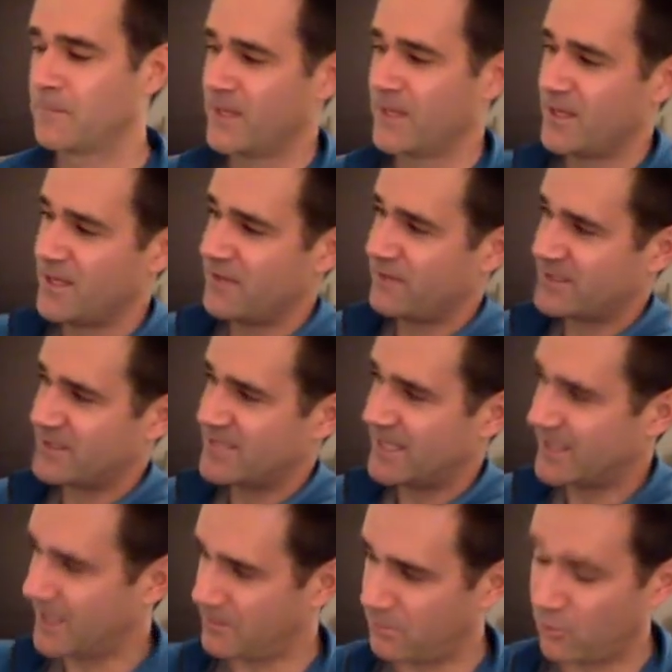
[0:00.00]
If I tend to
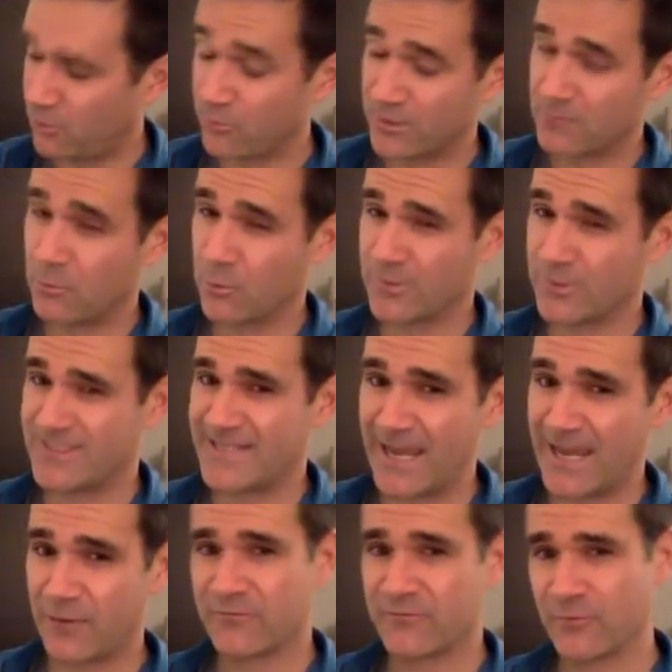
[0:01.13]
get pulling more
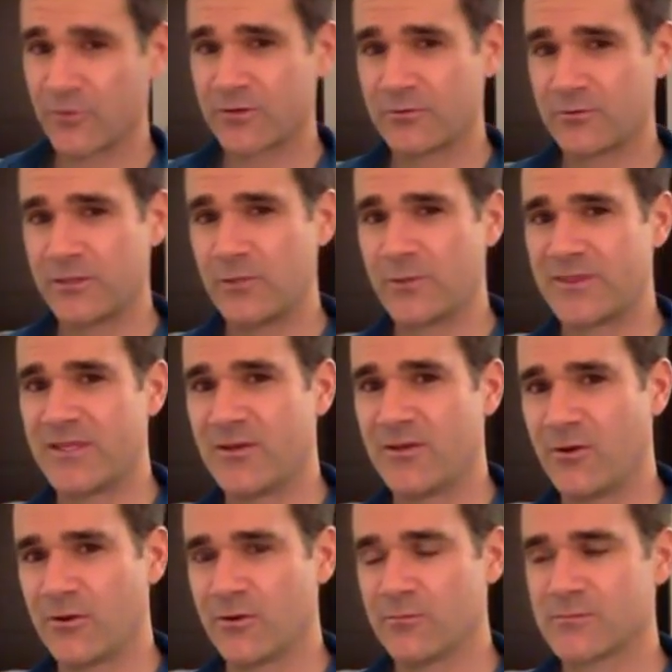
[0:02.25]
down vertically with the
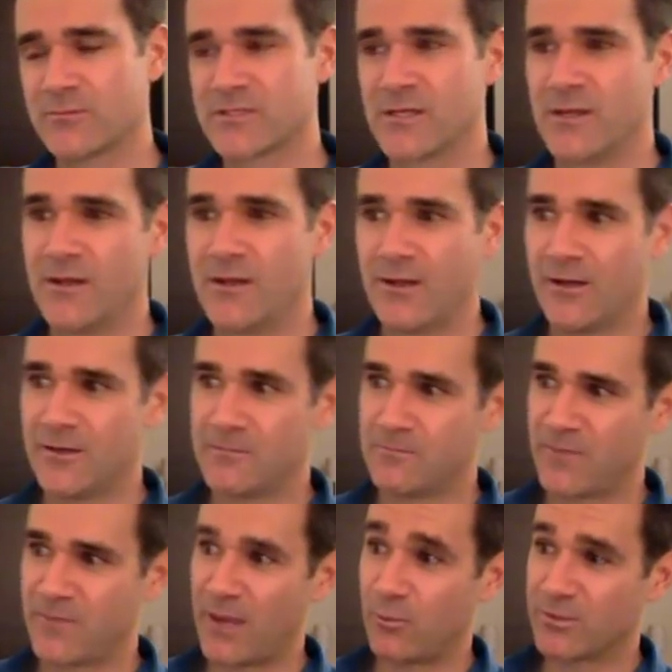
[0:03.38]
arms,
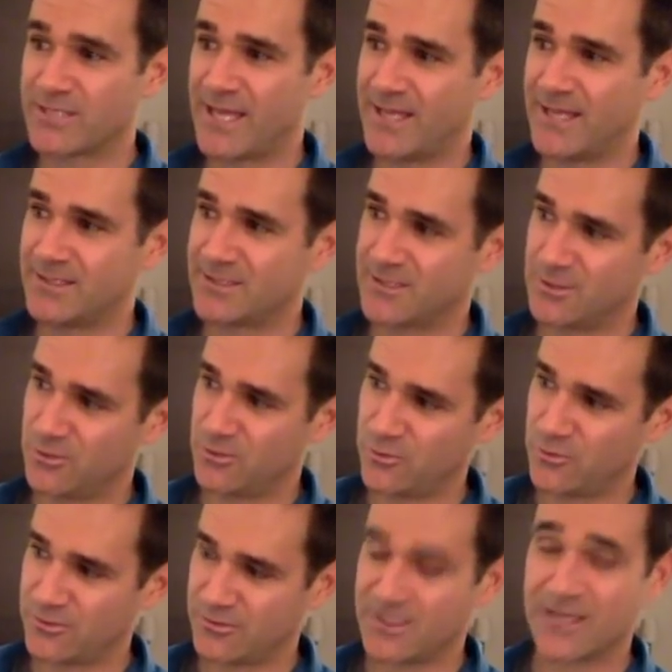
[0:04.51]
that will tend
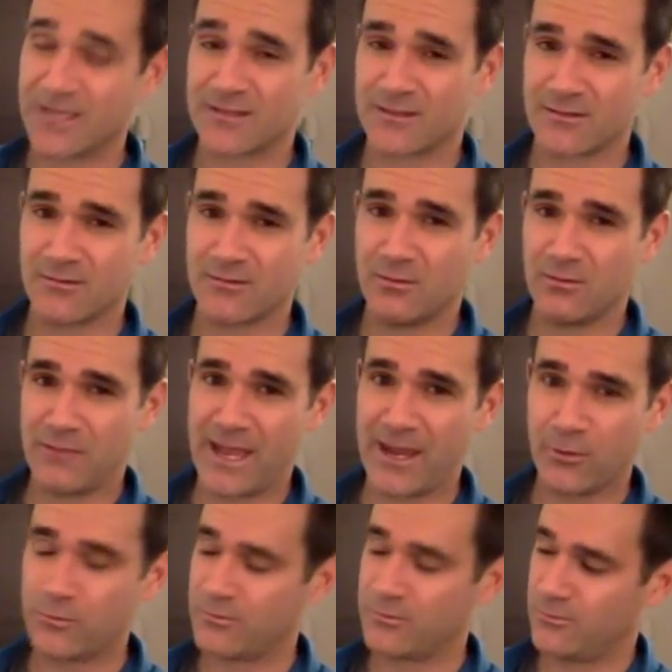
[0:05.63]
to kick the club
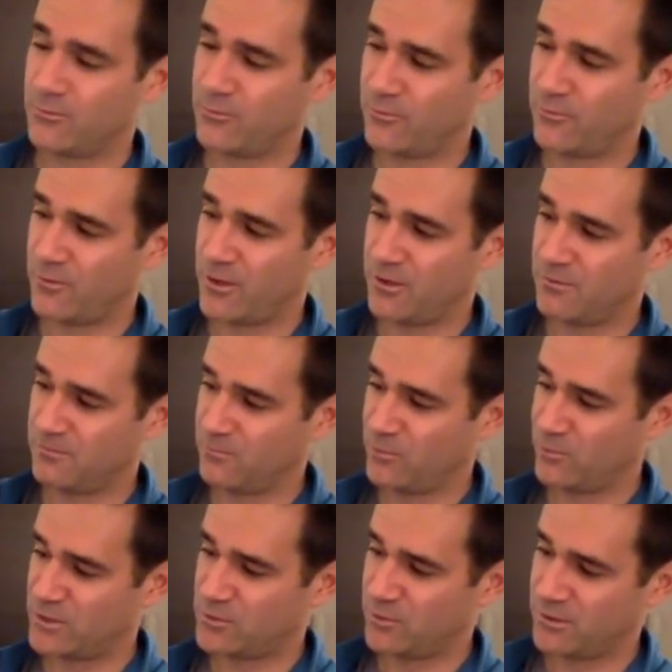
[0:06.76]
out,
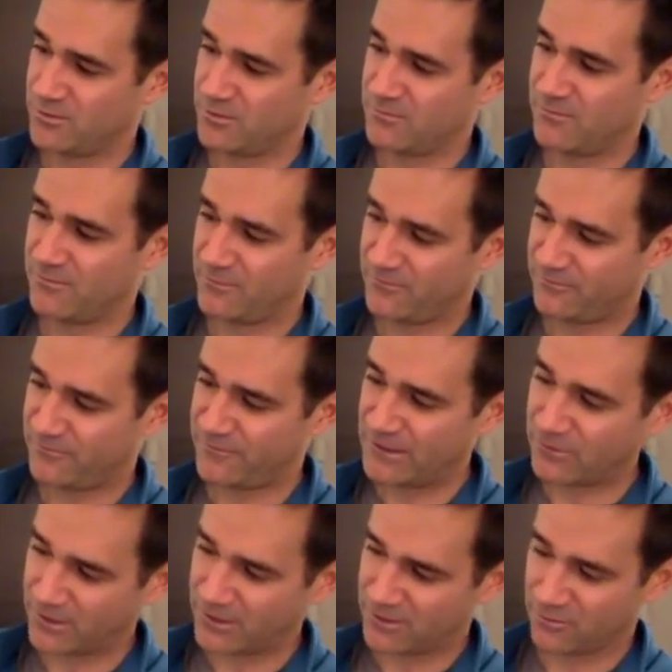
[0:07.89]
which would feel
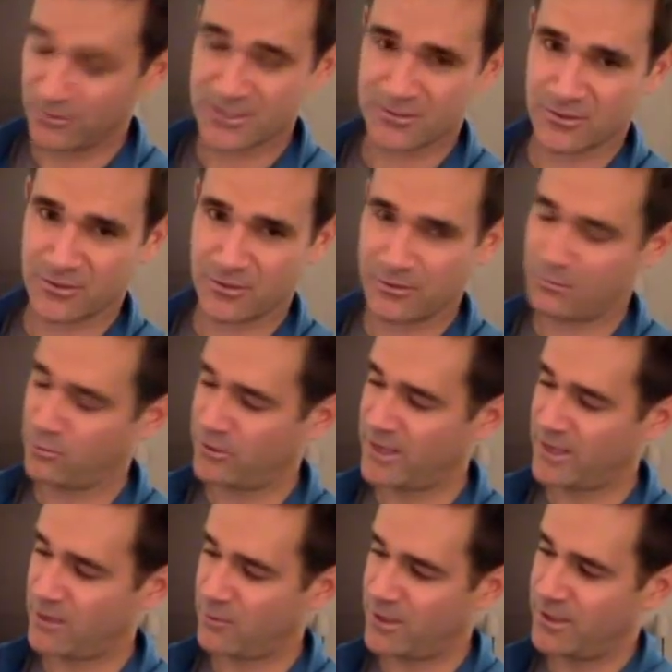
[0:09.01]
like the wrists are going more
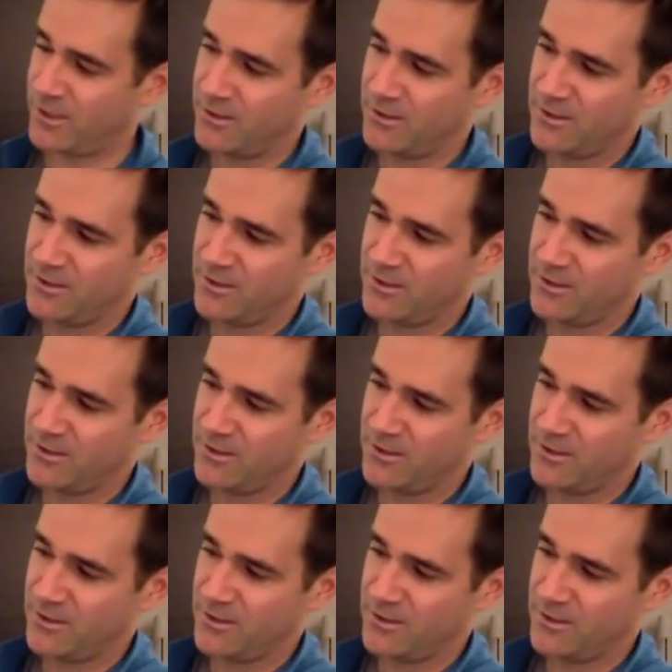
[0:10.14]
that way.